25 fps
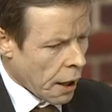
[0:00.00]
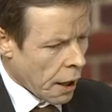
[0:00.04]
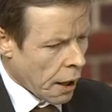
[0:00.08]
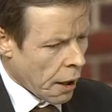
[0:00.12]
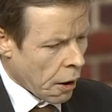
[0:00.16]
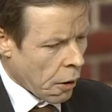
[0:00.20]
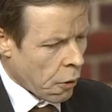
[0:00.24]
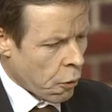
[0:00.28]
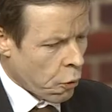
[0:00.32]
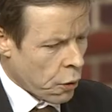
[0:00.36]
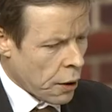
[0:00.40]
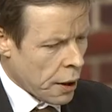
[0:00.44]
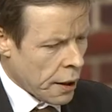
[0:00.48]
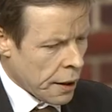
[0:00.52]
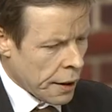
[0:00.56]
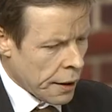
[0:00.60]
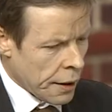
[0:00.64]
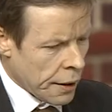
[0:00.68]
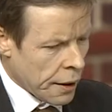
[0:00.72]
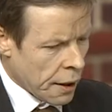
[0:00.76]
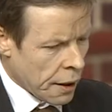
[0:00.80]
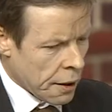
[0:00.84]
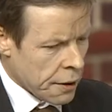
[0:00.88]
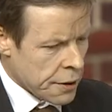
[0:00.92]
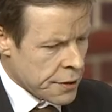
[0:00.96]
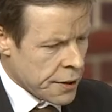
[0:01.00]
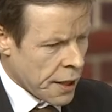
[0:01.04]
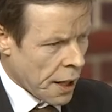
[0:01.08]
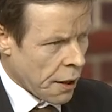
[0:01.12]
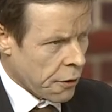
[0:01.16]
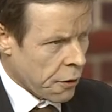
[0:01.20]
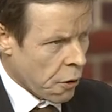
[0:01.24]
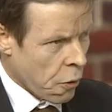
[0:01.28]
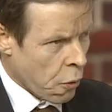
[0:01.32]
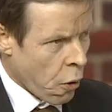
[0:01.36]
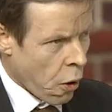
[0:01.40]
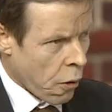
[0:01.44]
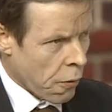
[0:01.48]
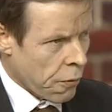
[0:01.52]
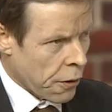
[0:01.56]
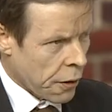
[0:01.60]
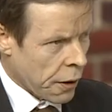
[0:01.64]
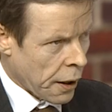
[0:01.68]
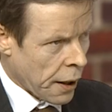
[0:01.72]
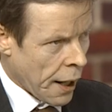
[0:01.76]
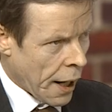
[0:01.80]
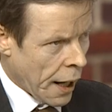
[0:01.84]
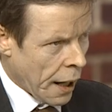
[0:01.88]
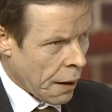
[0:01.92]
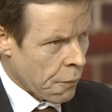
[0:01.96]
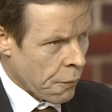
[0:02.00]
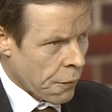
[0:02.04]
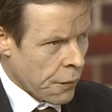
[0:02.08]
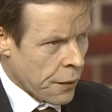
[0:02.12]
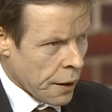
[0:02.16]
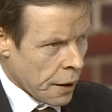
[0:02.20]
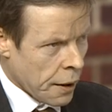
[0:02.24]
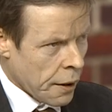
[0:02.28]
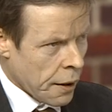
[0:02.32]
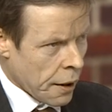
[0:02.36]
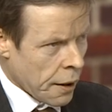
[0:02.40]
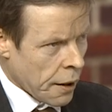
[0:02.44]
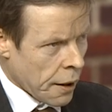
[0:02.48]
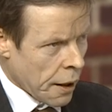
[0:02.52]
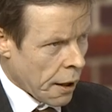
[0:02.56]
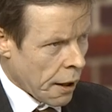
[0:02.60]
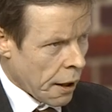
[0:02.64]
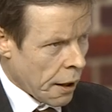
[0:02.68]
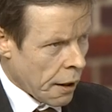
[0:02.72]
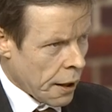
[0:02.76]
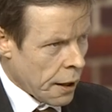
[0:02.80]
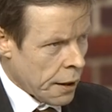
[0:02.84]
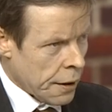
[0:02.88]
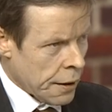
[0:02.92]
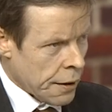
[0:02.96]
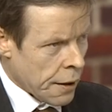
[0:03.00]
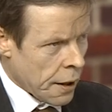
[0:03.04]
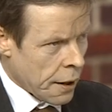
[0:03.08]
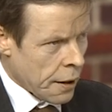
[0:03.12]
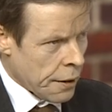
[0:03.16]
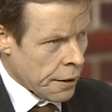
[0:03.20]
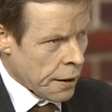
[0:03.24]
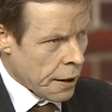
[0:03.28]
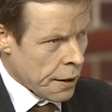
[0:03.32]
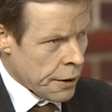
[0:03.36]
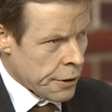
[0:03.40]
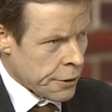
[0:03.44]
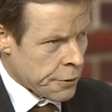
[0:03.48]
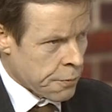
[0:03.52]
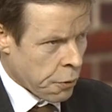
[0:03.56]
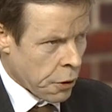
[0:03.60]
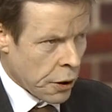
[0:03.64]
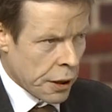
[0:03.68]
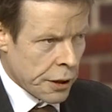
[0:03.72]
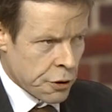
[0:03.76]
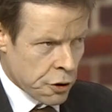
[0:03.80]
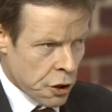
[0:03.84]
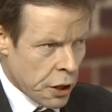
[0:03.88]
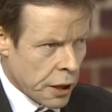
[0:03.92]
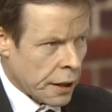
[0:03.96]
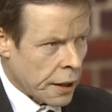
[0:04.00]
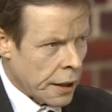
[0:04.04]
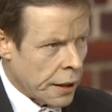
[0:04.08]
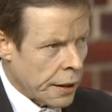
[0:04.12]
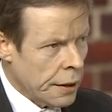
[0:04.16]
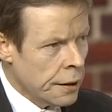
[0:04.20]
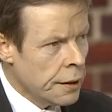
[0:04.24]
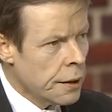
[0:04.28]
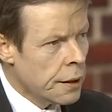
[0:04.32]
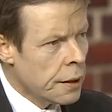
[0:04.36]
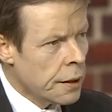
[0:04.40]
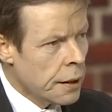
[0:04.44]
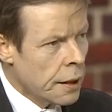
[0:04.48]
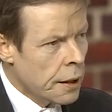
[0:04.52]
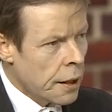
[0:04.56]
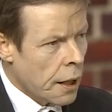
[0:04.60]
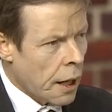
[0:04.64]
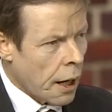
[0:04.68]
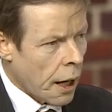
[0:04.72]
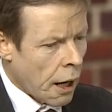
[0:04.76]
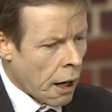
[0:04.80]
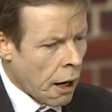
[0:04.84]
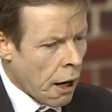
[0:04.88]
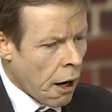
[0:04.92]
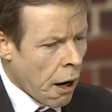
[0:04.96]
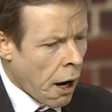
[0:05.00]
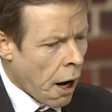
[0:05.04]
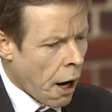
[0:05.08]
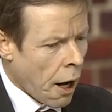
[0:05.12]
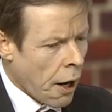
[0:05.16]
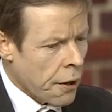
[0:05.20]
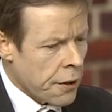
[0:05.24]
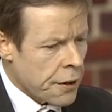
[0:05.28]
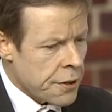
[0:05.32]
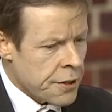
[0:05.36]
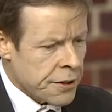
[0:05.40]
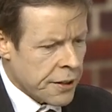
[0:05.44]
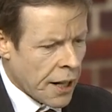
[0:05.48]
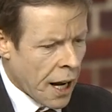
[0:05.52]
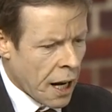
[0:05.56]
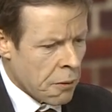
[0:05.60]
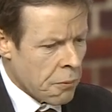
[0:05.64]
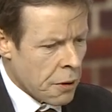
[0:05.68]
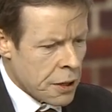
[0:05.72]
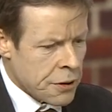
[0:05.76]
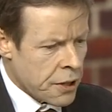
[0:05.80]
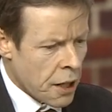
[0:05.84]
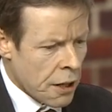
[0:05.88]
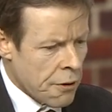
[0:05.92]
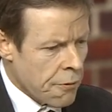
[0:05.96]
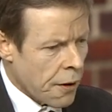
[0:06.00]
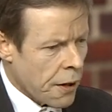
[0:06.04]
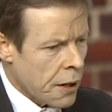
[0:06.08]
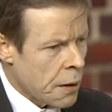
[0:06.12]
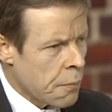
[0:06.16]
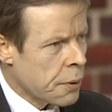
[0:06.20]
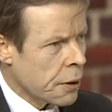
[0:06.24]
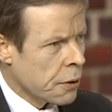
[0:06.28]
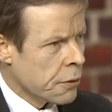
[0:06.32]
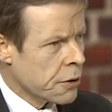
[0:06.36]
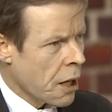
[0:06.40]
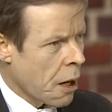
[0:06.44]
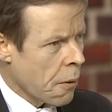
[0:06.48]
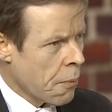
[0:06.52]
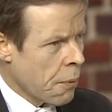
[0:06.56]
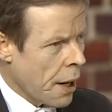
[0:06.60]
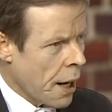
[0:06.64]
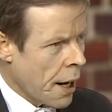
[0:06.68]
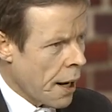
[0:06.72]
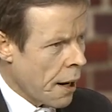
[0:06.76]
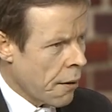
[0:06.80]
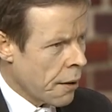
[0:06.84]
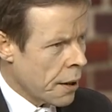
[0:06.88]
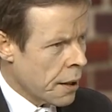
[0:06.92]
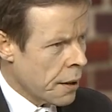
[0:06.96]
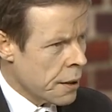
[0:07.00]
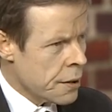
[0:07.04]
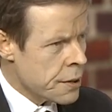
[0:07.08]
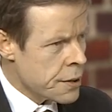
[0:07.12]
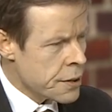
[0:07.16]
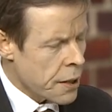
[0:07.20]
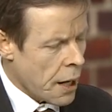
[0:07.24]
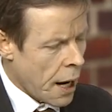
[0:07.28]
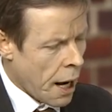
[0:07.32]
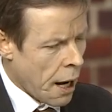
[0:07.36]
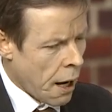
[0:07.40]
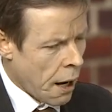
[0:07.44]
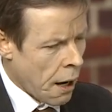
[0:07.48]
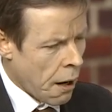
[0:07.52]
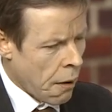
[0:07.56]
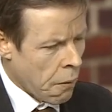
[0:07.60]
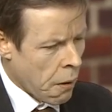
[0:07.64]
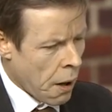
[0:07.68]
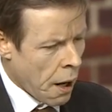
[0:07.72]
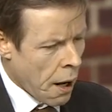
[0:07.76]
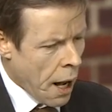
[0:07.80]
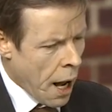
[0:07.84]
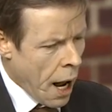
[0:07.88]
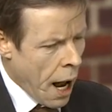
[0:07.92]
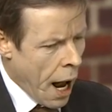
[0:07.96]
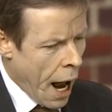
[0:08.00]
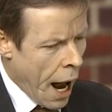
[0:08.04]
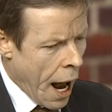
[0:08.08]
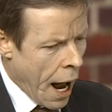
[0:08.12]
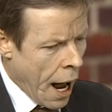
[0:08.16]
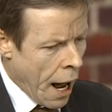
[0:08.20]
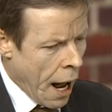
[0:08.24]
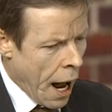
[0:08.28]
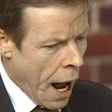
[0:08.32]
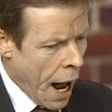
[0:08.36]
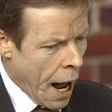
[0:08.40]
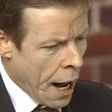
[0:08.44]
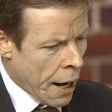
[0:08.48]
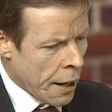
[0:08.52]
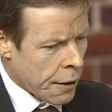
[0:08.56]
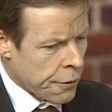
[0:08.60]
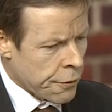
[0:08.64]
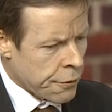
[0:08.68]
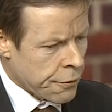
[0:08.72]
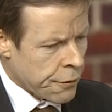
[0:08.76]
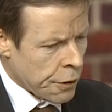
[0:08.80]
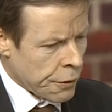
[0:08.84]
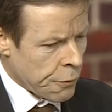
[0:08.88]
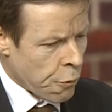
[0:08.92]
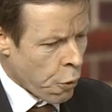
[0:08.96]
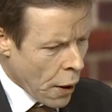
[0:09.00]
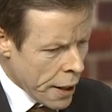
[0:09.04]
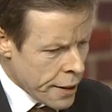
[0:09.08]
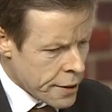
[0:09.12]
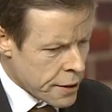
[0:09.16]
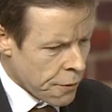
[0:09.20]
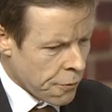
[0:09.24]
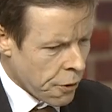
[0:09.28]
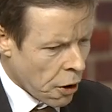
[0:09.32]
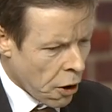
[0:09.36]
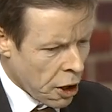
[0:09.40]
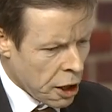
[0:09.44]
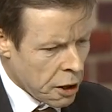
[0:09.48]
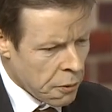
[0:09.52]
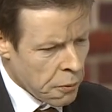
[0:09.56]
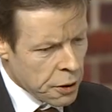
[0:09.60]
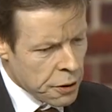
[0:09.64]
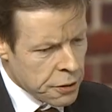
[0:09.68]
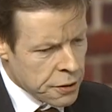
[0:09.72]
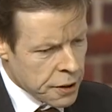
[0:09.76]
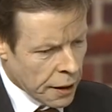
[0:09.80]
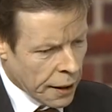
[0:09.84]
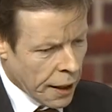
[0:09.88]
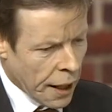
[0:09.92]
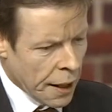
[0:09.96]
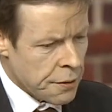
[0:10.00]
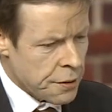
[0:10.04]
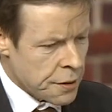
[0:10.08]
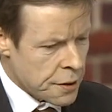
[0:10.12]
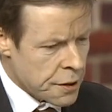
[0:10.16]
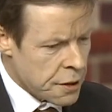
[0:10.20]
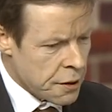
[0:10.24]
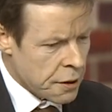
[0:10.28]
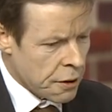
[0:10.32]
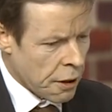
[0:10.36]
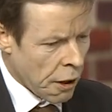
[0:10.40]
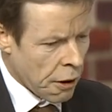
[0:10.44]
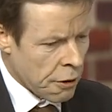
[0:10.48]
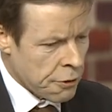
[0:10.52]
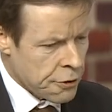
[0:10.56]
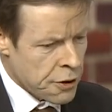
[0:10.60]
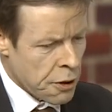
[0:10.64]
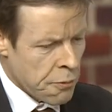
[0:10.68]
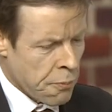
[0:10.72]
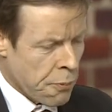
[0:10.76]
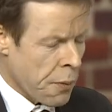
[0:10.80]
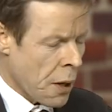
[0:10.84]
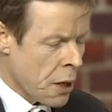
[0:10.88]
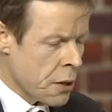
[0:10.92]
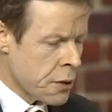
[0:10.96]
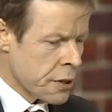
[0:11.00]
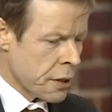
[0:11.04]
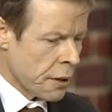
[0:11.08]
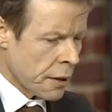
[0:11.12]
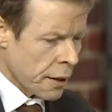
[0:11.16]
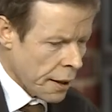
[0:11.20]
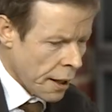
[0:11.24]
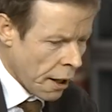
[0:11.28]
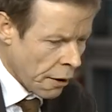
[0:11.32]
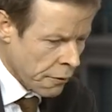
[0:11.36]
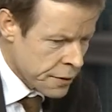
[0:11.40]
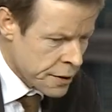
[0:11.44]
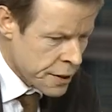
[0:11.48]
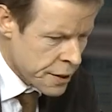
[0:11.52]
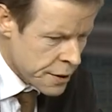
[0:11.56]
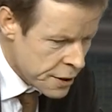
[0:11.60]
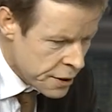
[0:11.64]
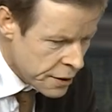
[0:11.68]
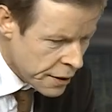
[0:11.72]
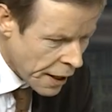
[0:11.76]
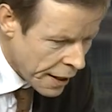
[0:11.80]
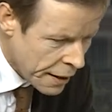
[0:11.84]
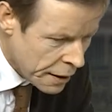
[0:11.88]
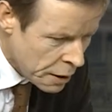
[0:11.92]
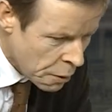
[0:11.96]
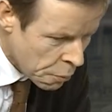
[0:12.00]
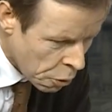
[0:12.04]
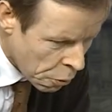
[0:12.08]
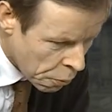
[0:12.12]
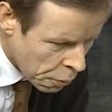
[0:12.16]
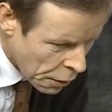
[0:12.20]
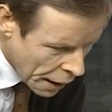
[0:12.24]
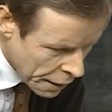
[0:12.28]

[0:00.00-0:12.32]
uh, really uh, south of Watford Gap uh, is pretty tricky. understandably so, very built-up areas, and the weight of argument against supposedly unsustainable